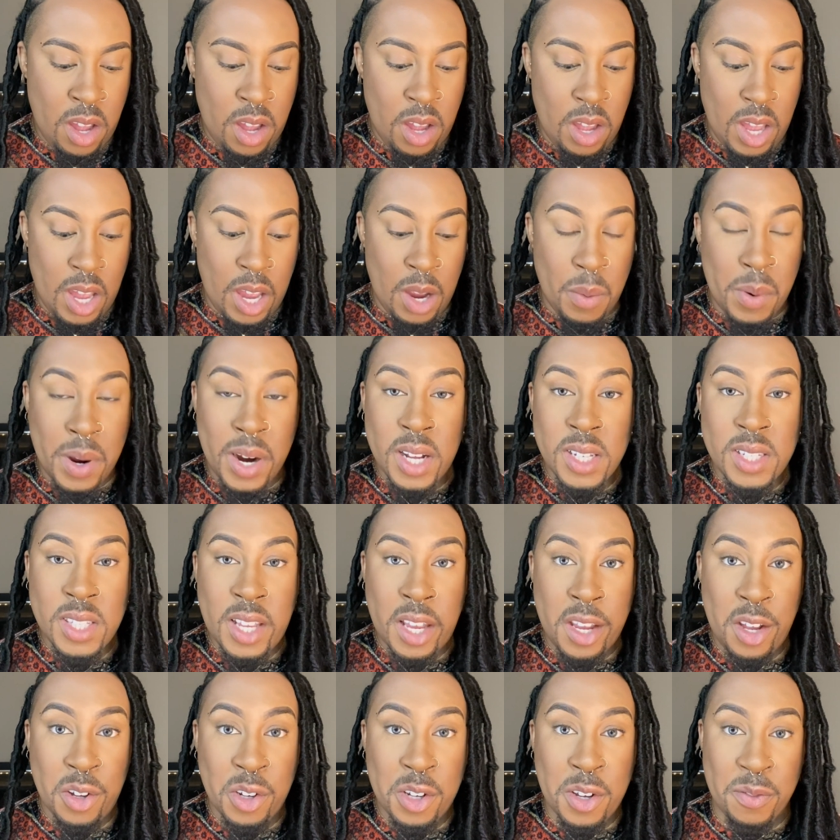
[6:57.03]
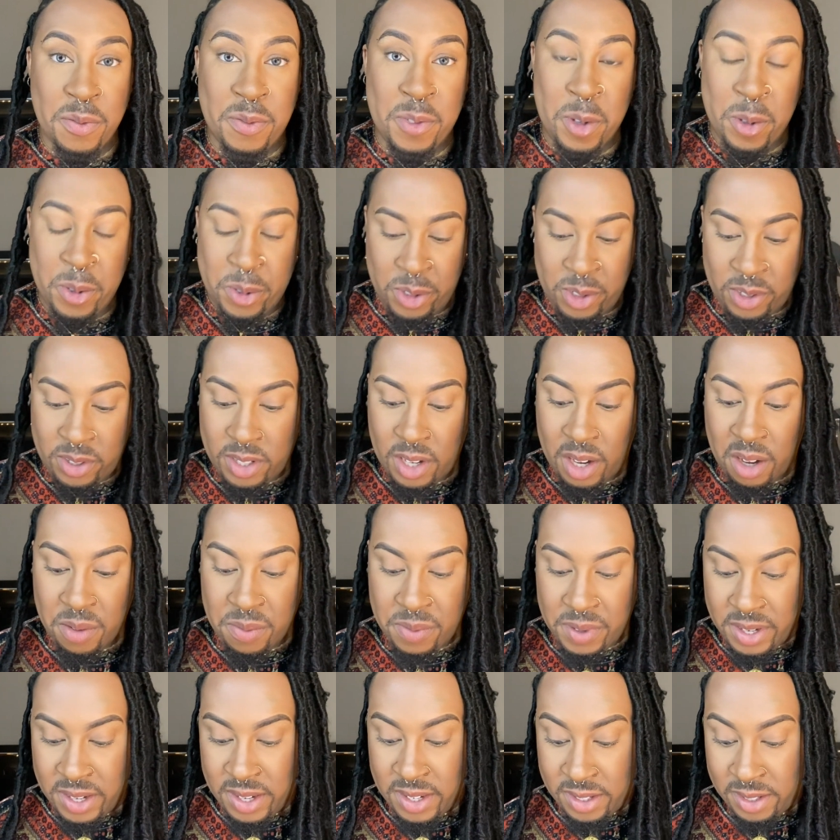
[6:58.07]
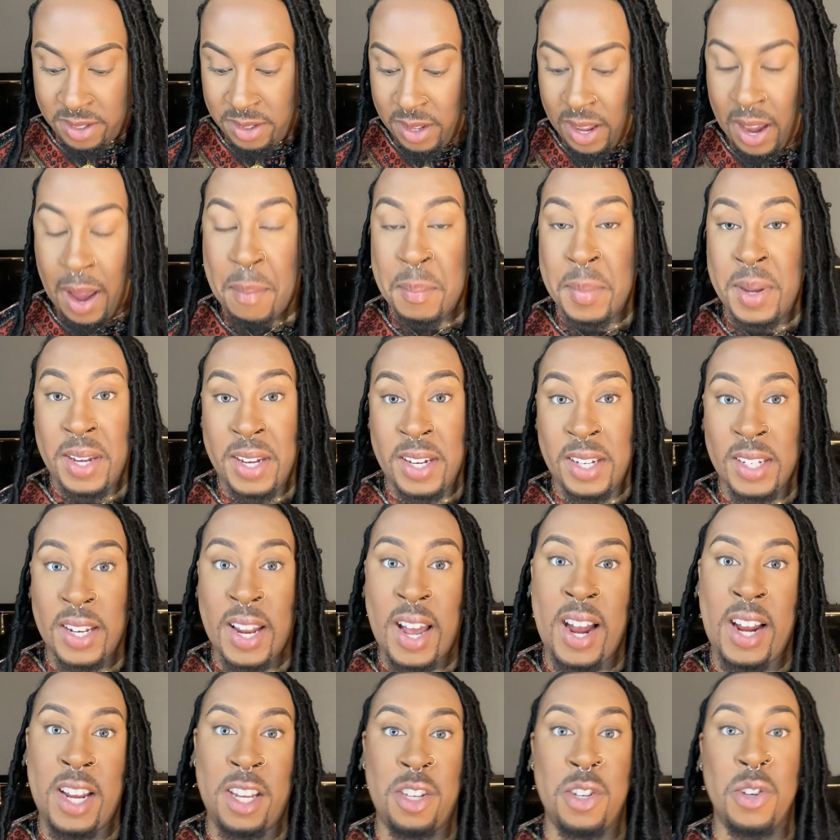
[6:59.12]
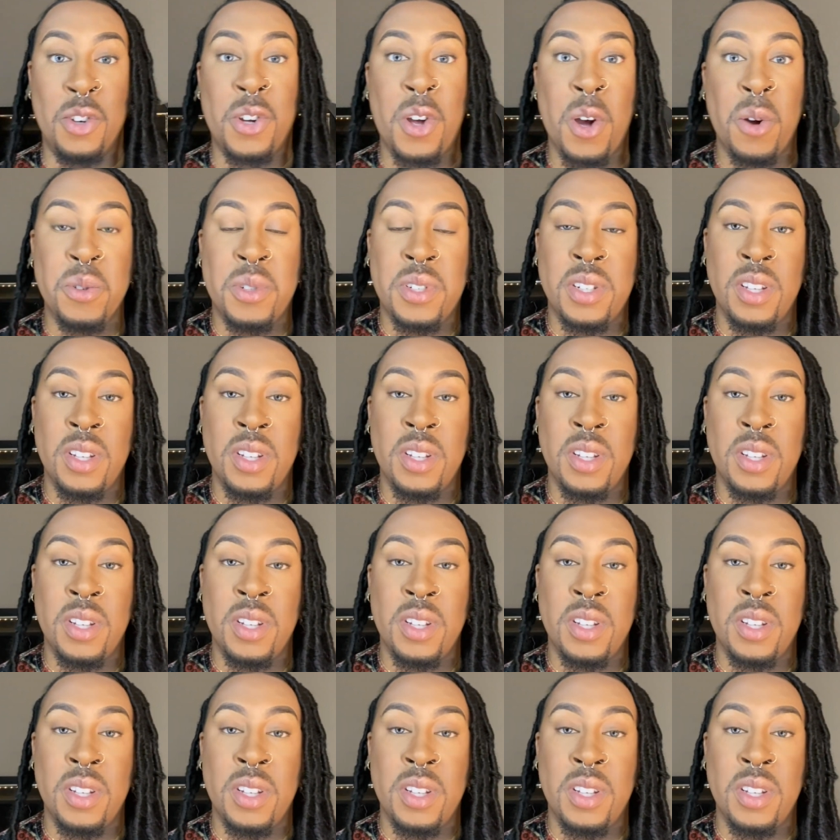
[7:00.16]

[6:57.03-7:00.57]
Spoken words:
And when I say you'll confuse yourself, is I mean, like, you'll go to